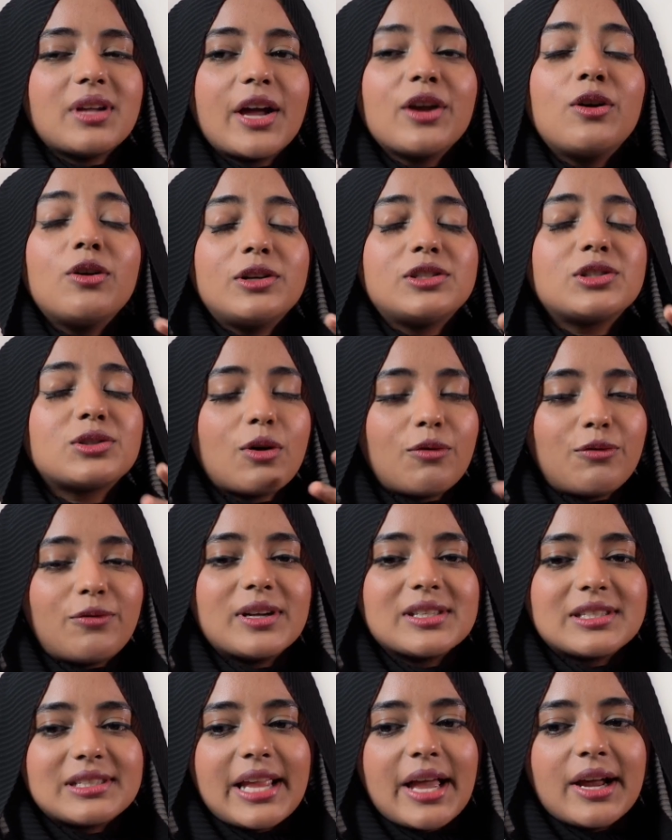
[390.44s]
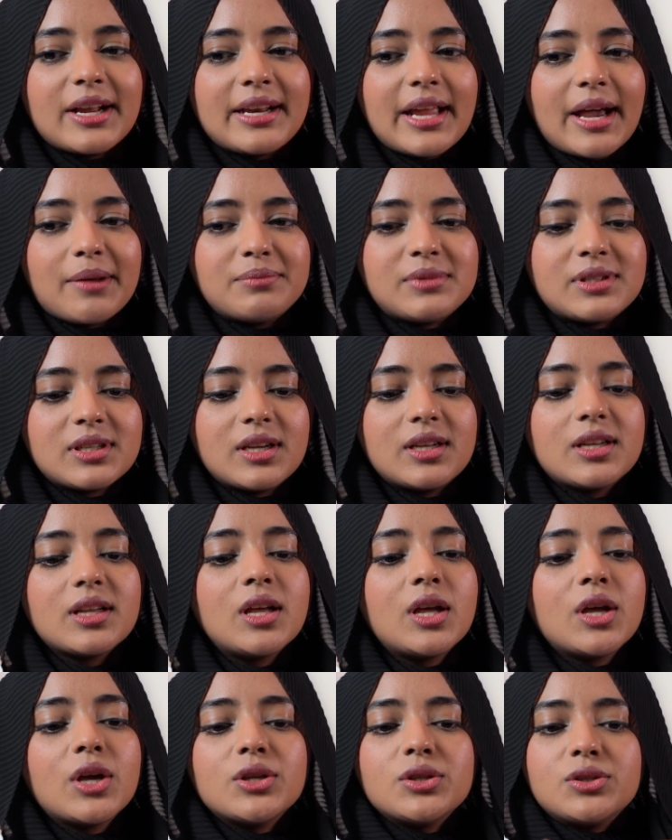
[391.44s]
I got so fastly adapted
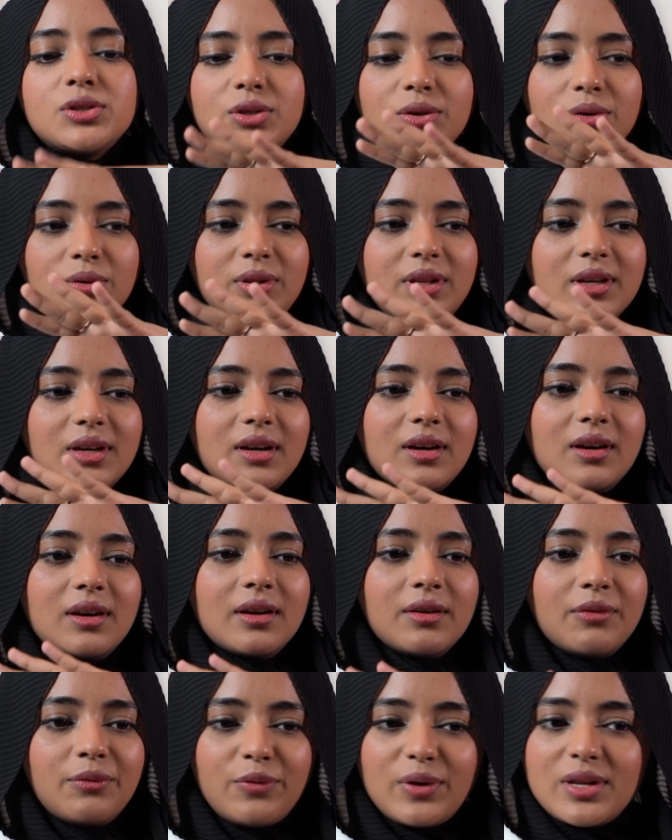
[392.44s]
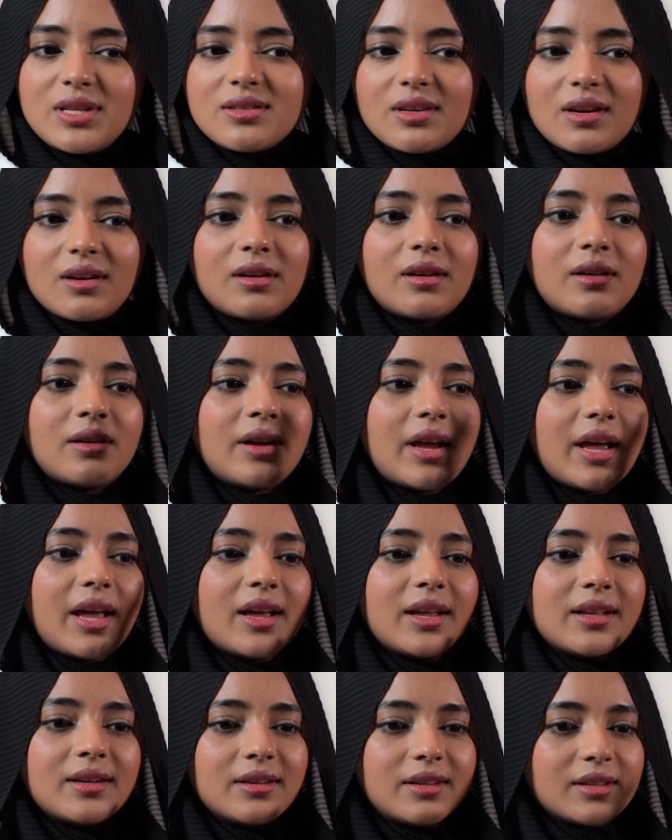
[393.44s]
to the winter
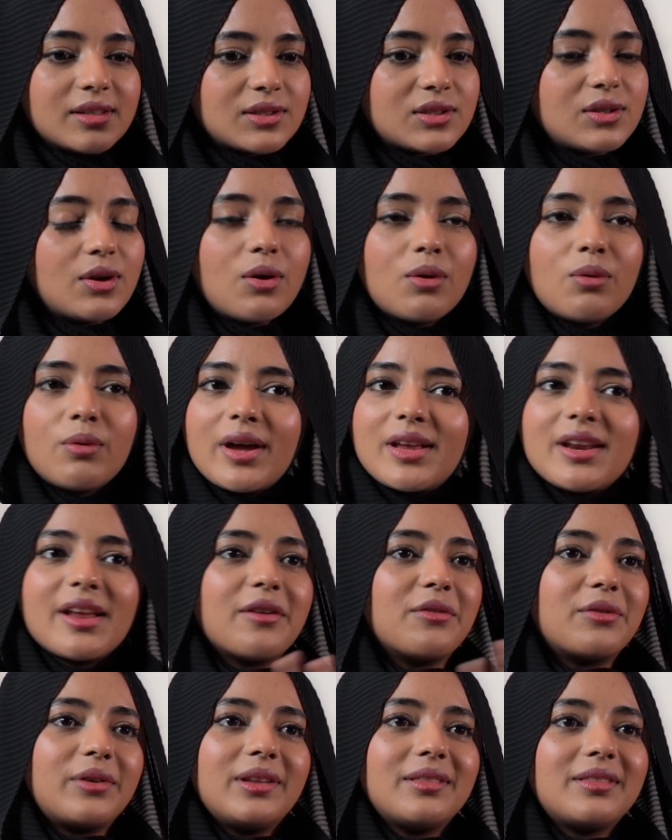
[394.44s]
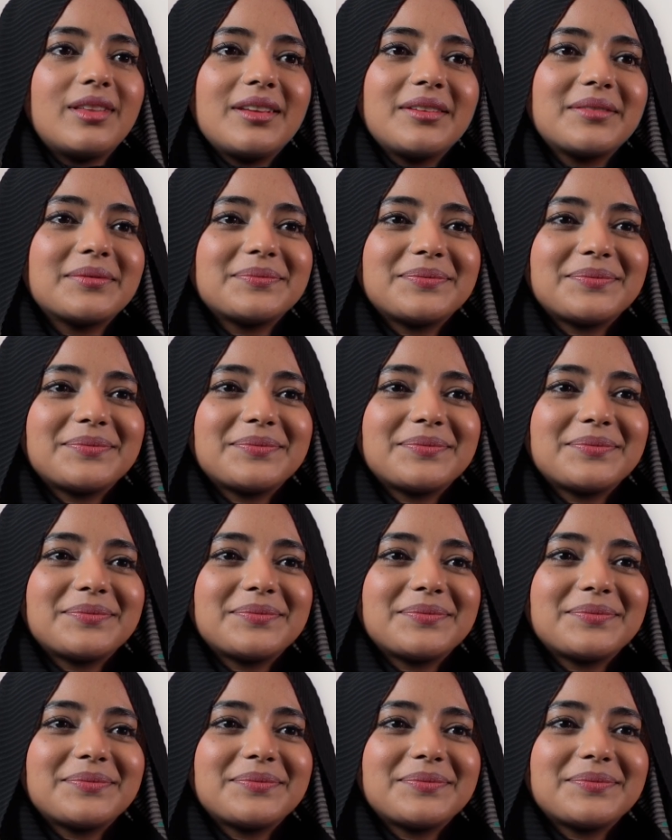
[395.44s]
and the snow and everything.